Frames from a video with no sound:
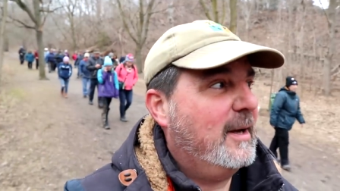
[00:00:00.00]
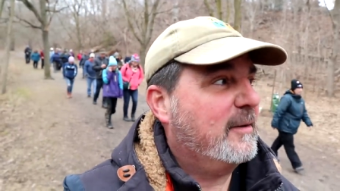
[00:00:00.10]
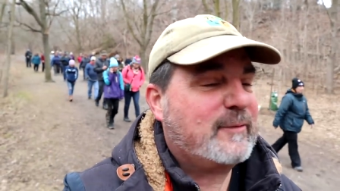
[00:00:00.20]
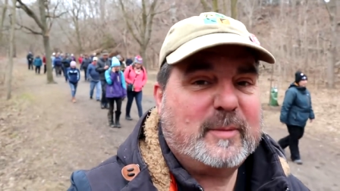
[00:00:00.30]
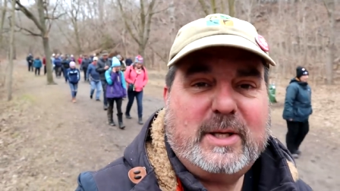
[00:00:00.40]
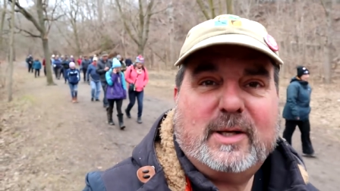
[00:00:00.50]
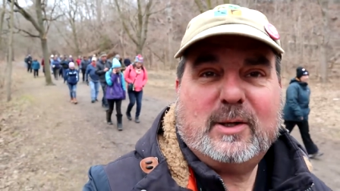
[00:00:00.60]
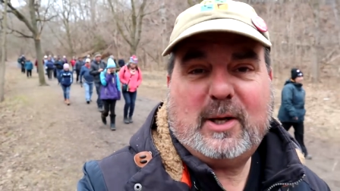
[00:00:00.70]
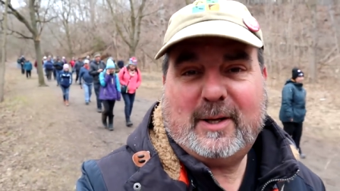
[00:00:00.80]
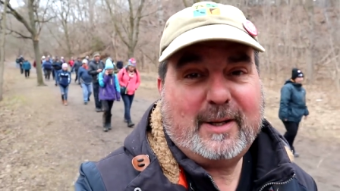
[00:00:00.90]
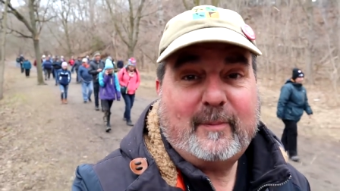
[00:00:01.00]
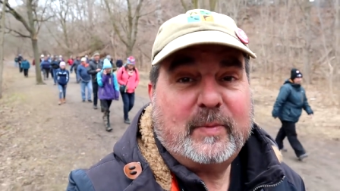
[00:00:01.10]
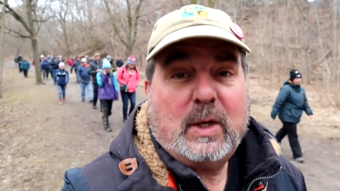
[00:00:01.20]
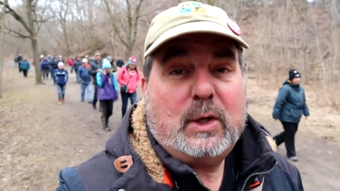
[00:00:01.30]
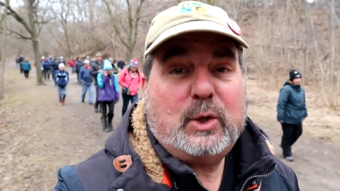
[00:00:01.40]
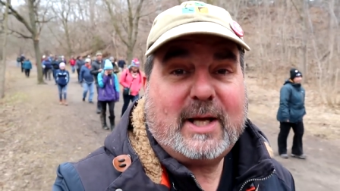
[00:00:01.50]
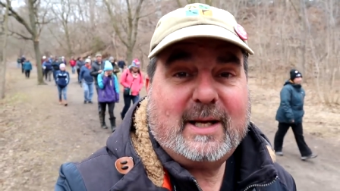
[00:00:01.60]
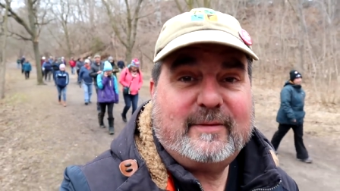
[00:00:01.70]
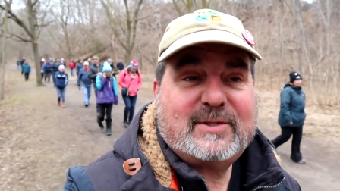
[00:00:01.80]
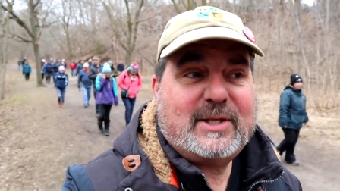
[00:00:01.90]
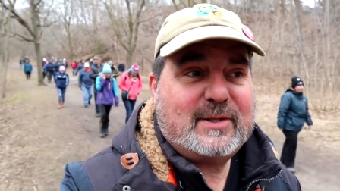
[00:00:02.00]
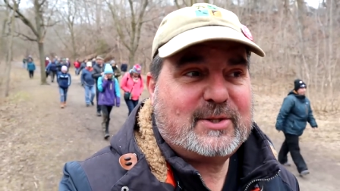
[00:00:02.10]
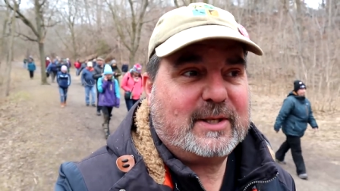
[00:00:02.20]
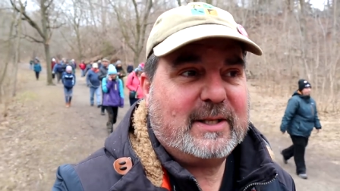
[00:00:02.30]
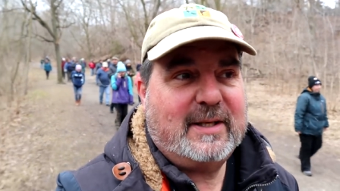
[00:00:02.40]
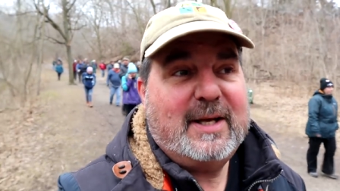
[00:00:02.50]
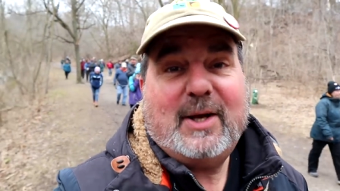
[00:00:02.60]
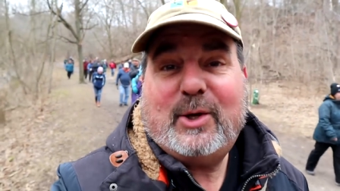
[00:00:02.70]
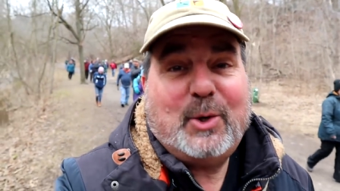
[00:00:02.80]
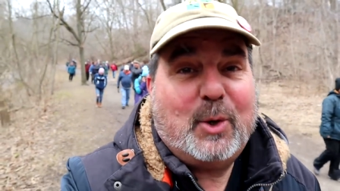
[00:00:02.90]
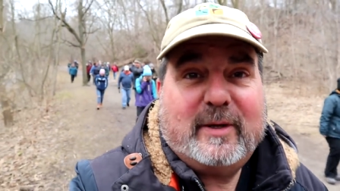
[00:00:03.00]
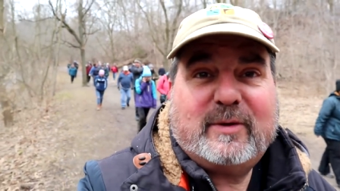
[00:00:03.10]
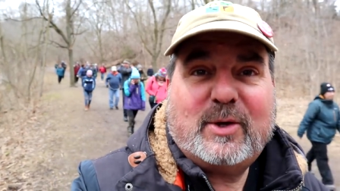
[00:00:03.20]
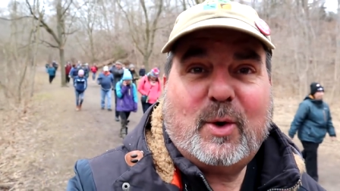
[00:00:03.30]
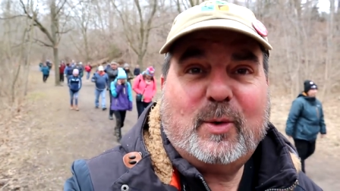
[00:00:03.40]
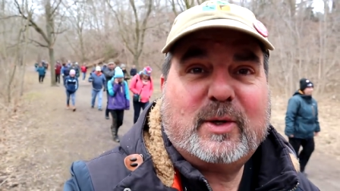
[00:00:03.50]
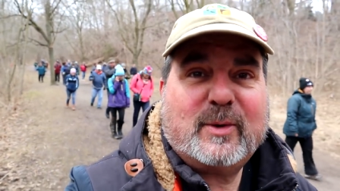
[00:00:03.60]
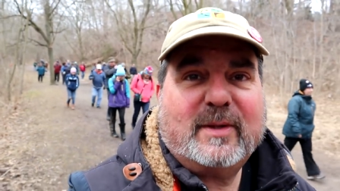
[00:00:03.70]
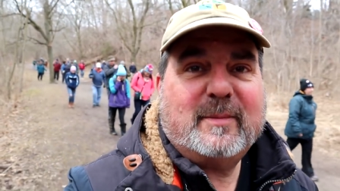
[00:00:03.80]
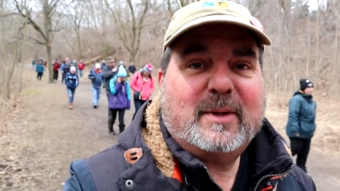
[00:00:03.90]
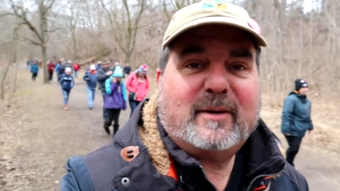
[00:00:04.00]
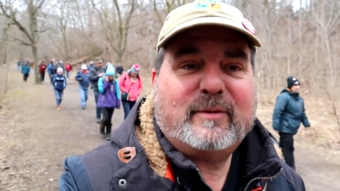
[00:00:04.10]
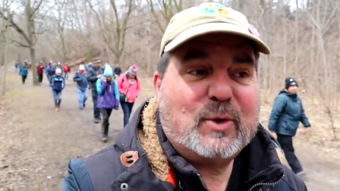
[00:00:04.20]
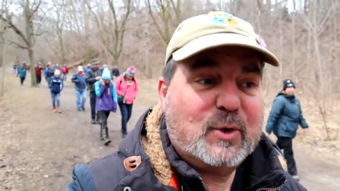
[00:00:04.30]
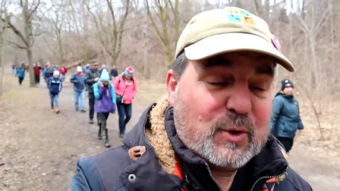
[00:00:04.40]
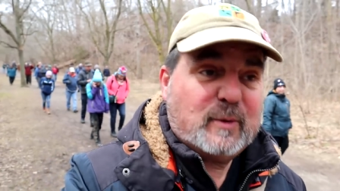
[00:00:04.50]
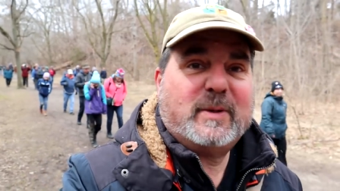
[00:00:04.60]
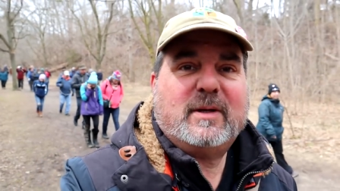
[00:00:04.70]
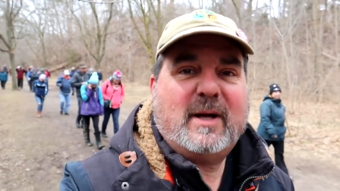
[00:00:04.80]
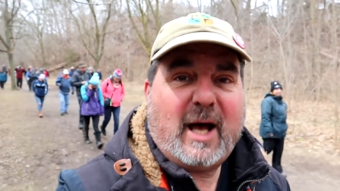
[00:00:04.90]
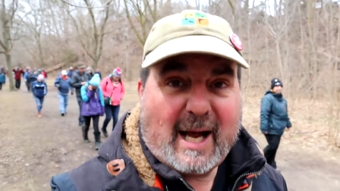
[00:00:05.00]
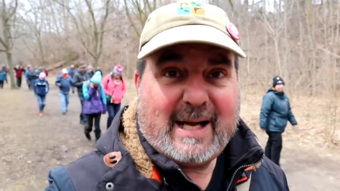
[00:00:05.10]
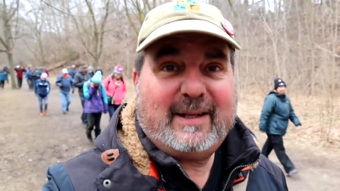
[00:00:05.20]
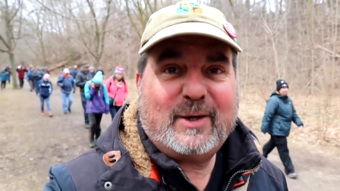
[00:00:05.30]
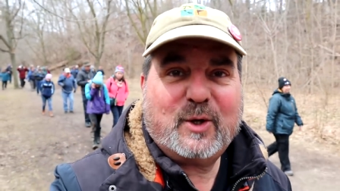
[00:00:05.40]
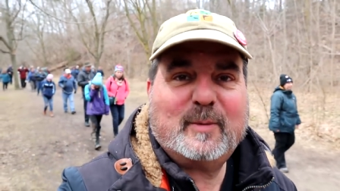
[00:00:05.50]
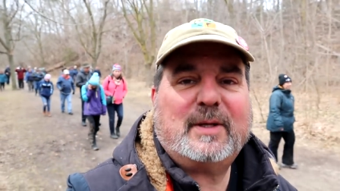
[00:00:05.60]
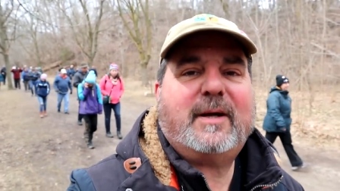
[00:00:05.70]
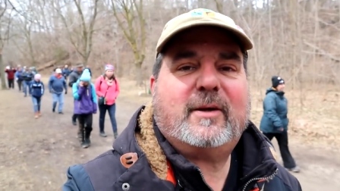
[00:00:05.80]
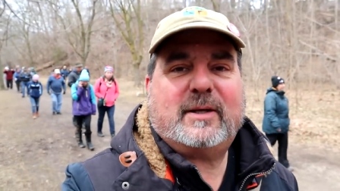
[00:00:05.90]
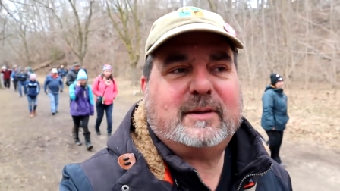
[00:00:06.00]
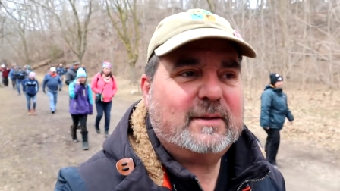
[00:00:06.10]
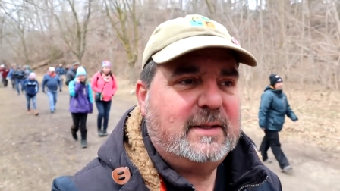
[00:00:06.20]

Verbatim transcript: And from here, you can't even see the city. You don't even know you're in the middle of an urban, highly urban area.